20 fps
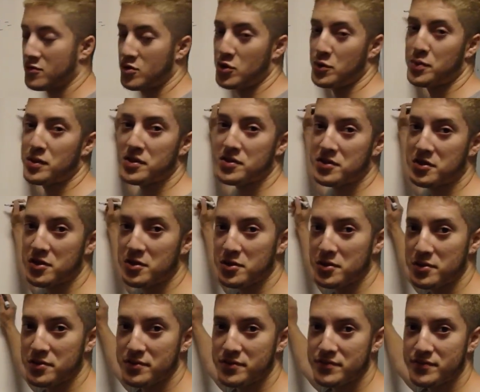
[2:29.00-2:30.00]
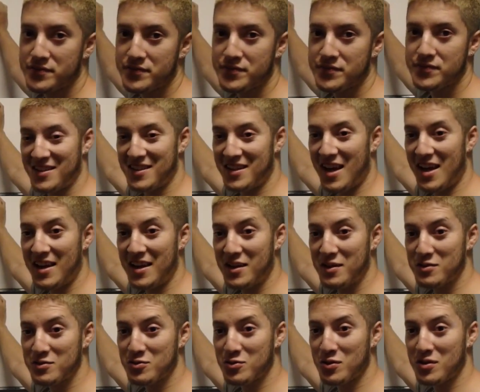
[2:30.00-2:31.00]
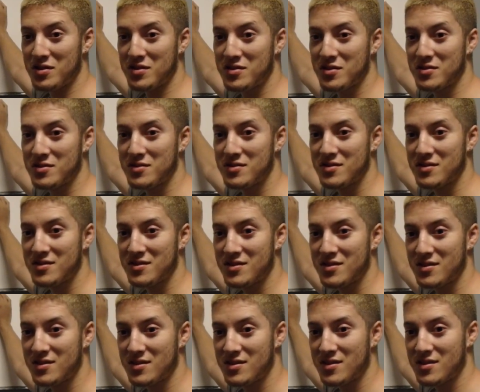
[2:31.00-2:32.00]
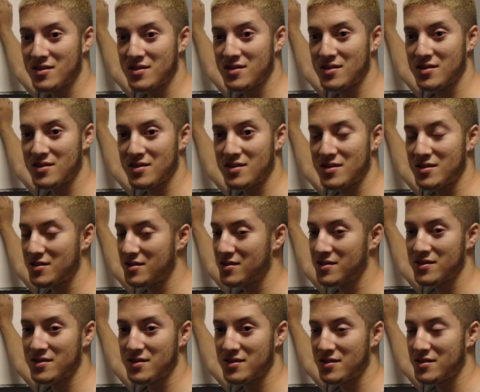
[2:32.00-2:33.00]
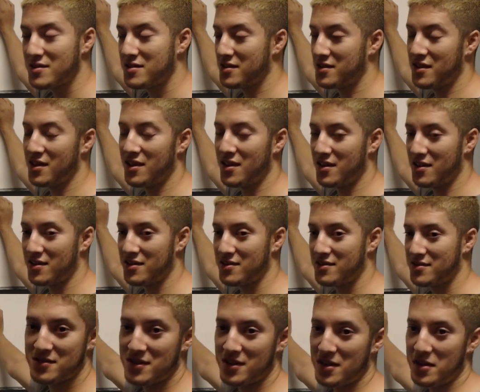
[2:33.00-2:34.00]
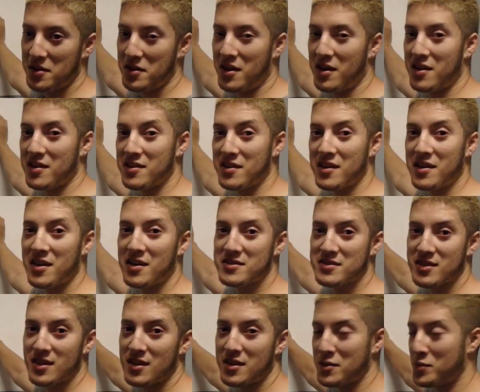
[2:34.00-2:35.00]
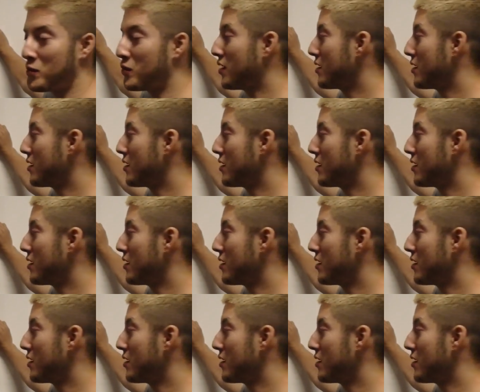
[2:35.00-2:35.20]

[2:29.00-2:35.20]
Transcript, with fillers: two plus two. Nine equals twenty-two. Does that equal twenty-two? Yeah. See, you gotta think outside of the